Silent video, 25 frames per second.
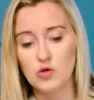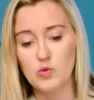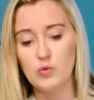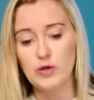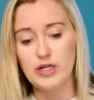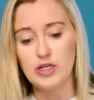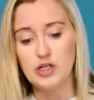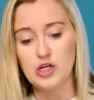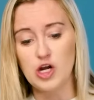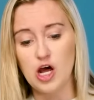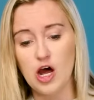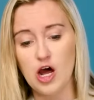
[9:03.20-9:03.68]

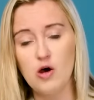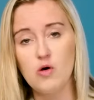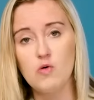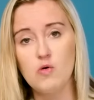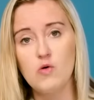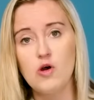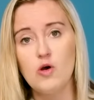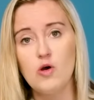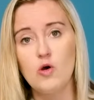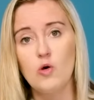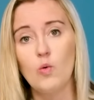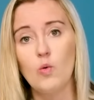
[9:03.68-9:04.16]
we know
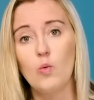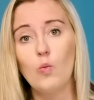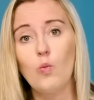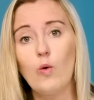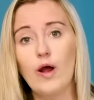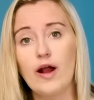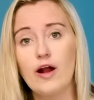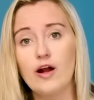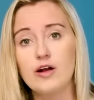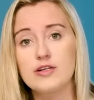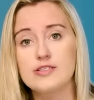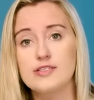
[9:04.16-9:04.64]

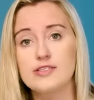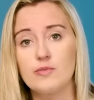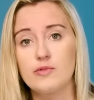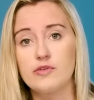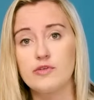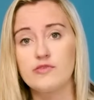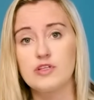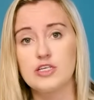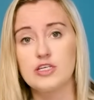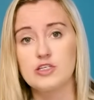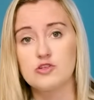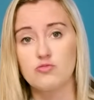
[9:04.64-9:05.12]
where some
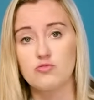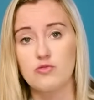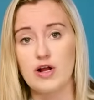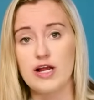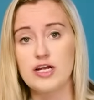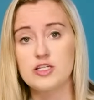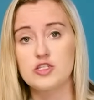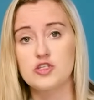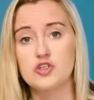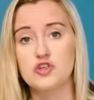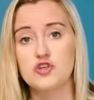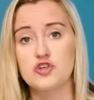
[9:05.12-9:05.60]
of these
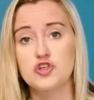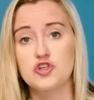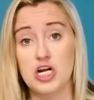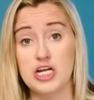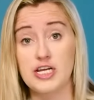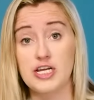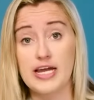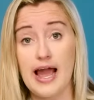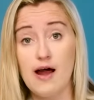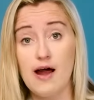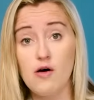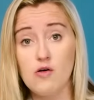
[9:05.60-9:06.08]
rates
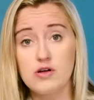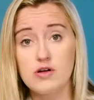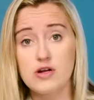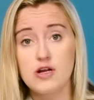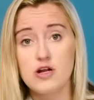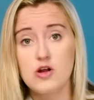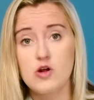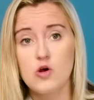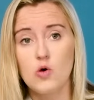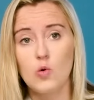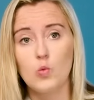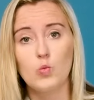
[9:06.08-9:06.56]
shake out,
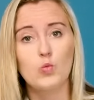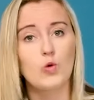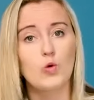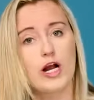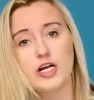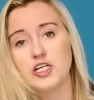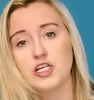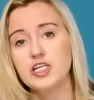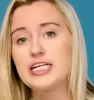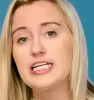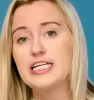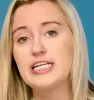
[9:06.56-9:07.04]
we're
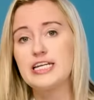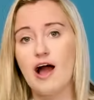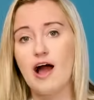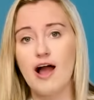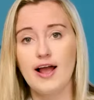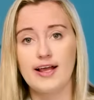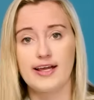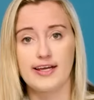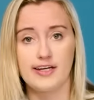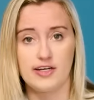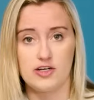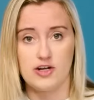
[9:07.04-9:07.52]
actually
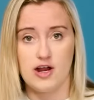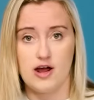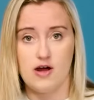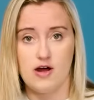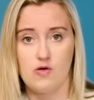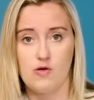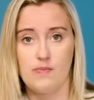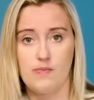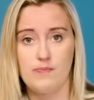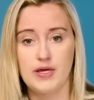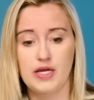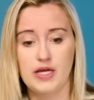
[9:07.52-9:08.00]
not going to
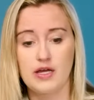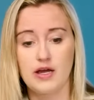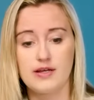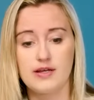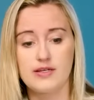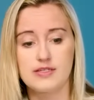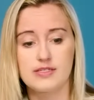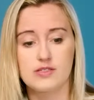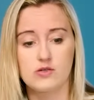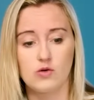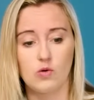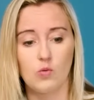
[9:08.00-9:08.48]
know,
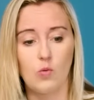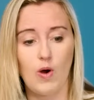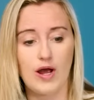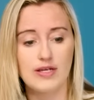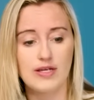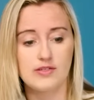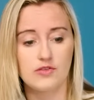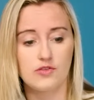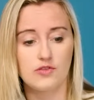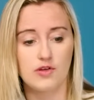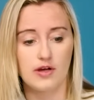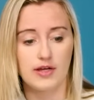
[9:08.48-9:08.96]
because
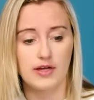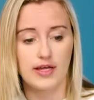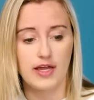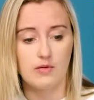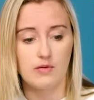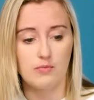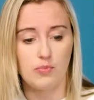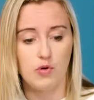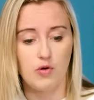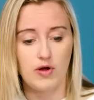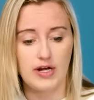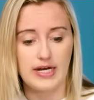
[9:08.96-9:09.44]
Weisenthal
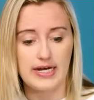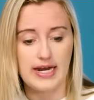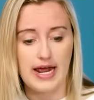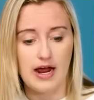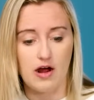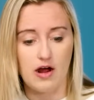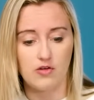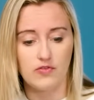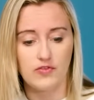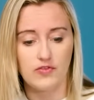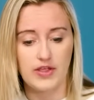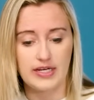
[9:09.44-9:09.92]
again pointed
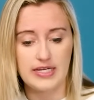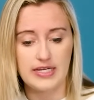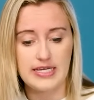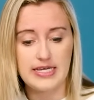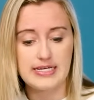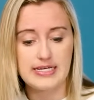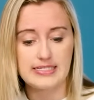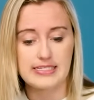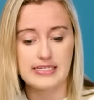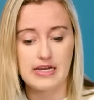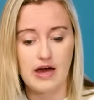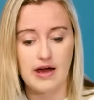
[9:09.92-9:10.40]
out that
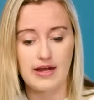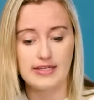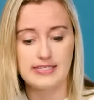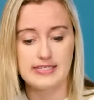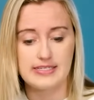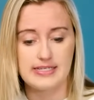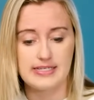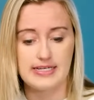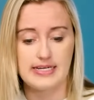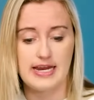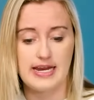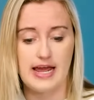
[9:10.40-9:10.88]
he has not
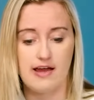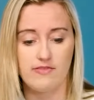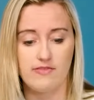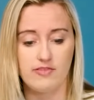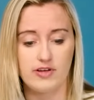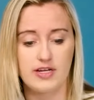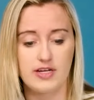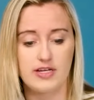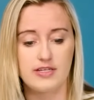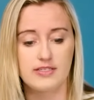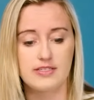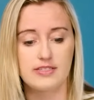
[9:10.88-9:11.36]
seen
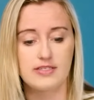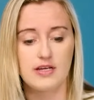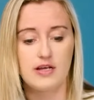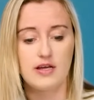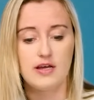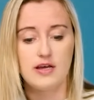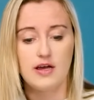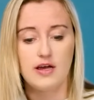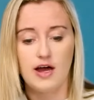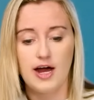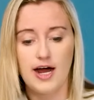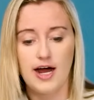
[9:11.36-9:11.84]
evidence
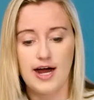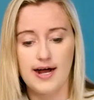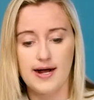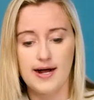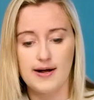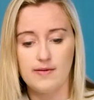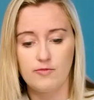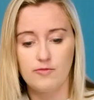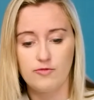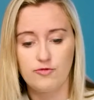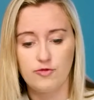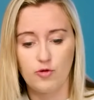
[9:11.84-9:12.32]

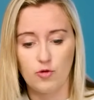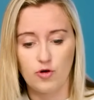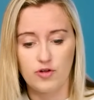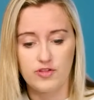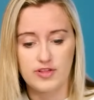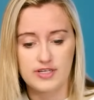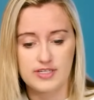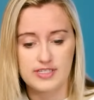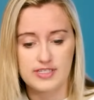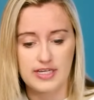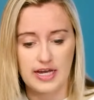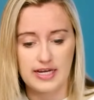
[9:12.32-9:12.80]
for
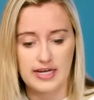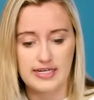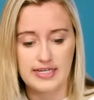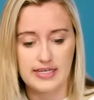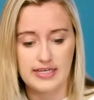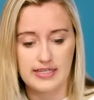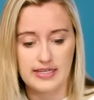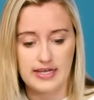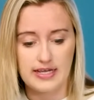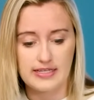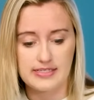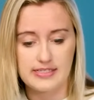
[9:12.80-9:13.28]
this
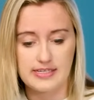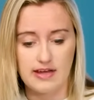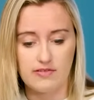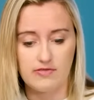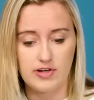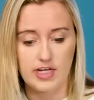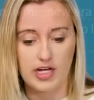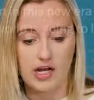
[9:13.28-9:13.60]
idea that 70